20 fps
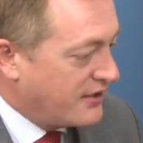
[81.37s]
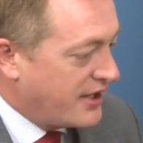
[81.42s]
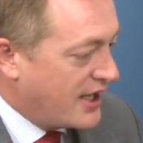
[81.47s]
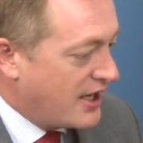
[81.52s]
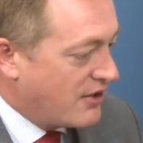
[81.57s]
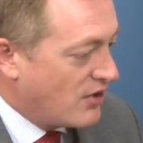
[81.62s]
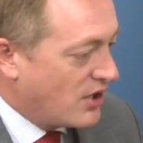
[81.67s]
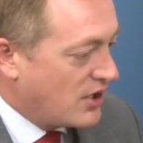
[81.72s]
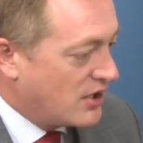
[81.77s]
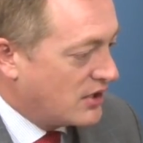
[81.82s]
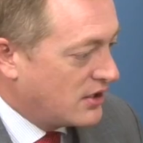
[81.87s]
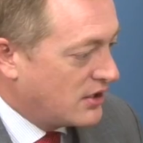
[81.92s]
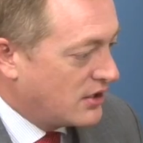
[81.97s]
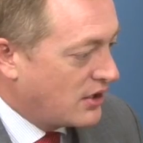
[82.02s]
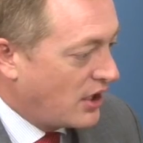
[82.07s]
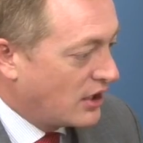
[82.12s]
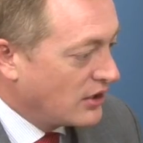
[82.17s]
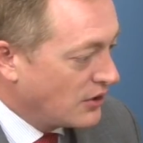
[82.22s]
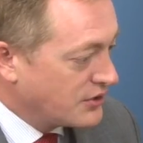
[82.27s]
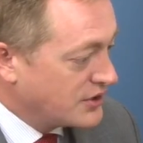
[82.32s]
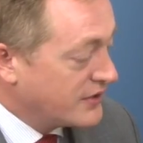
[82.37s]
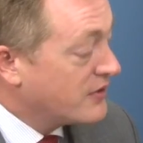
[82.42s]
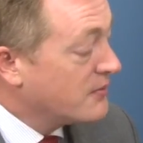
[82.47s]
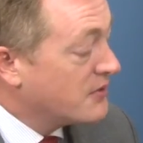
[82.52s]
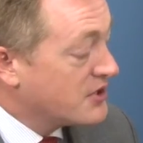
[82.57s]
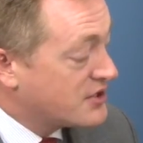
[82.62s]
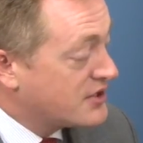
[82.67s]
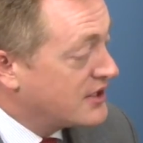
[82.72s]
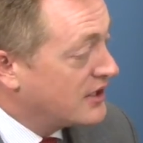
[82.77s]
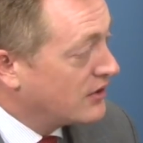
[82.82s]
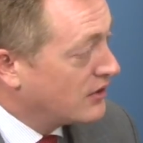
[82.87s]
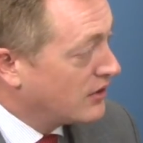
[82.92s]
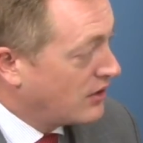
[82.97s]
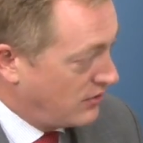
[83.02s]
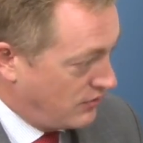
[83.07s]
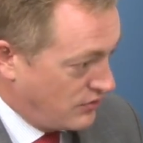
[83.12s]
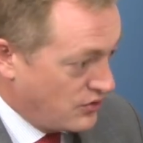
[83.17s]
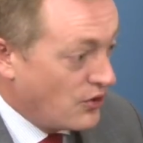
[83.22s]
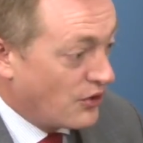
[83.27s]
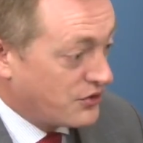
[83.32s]
A lot of them are
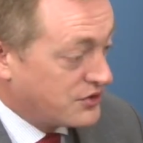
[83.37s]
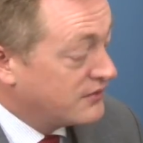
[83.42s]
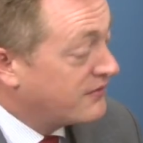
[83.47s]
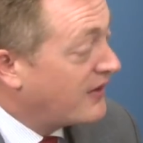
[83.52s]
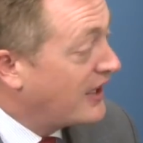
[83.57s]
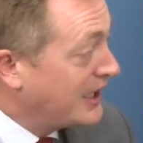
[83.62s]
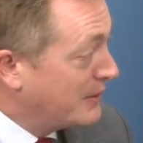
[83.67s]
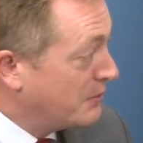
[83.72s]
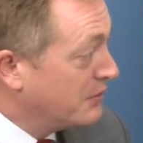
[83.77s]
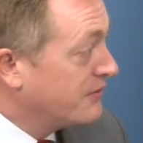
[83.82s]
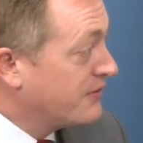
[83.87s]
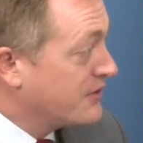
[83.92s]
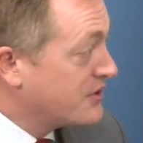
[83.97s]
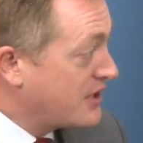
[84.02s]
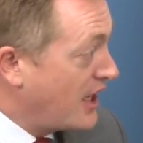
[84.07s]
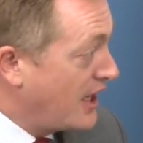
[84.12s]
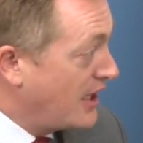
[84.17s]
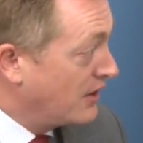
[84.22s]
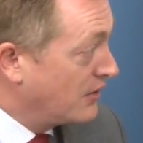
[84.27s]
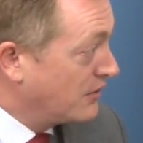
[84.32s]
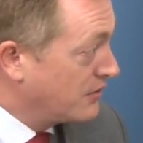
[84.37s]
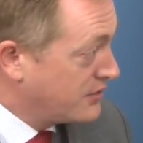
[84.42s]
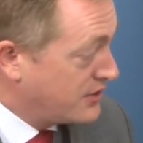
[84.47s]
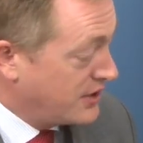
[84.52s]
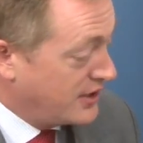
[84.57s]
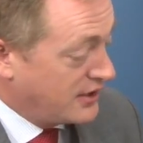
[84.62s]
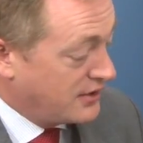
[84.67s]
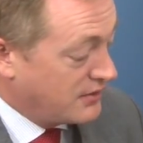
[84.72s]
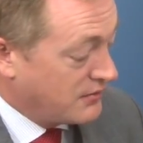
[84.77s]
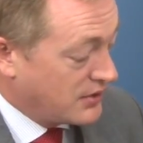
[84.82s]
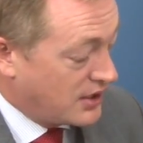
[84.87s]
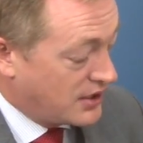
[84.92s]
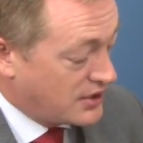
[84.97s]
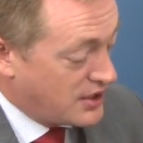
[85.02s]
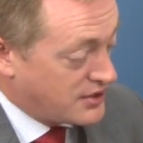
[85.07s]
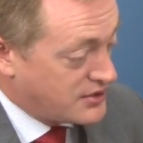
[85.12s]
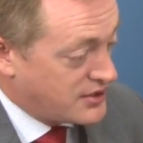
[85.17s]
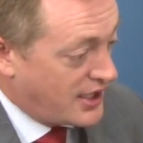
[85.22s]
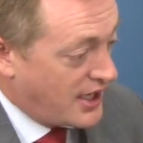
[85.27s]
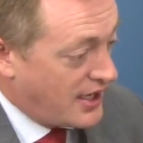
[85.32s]
still not available for sale, seeing
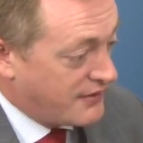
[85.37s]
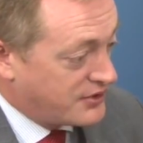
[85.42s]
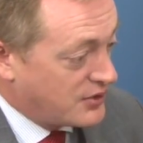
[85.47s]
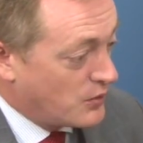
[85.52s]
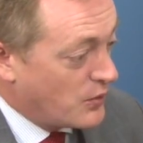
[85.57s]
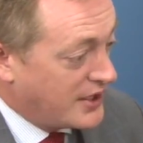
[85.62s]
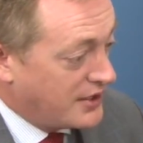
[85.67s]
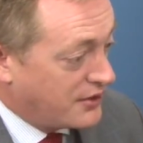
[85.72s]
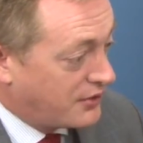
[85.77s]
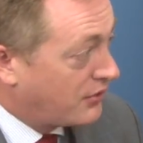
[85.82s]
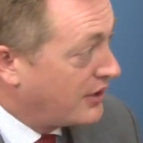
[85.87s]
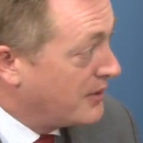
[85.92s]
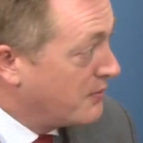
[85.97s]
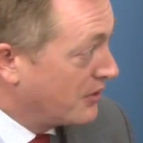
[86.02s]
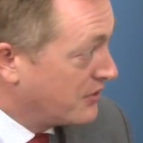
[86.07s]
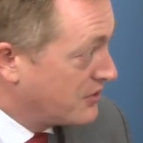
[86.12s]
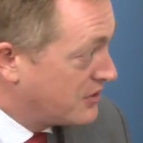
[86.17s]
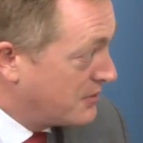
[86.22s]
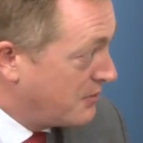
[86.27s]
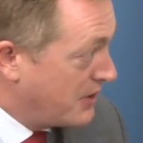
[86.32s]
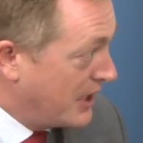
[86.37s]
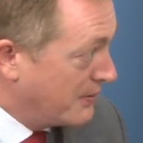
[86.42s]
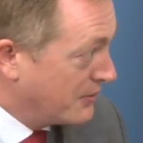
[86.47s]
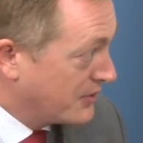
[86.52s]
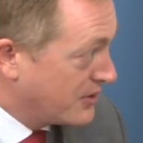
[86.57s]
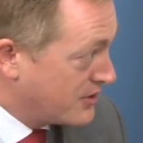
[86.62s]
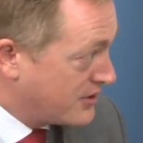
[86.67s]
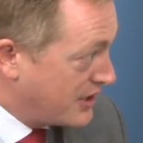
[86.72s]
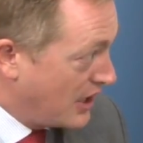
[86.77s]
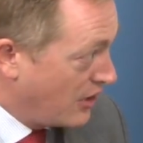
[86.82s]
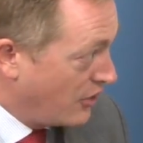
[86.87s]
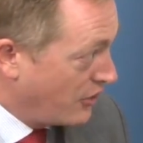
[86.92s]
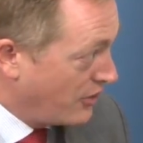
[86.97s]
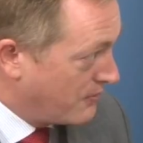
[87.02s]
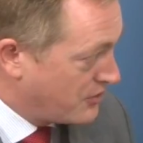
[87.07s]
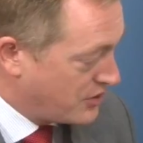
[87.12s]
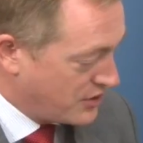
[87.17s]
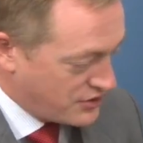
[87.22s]
as they have to wait 3 months to be able to sell them.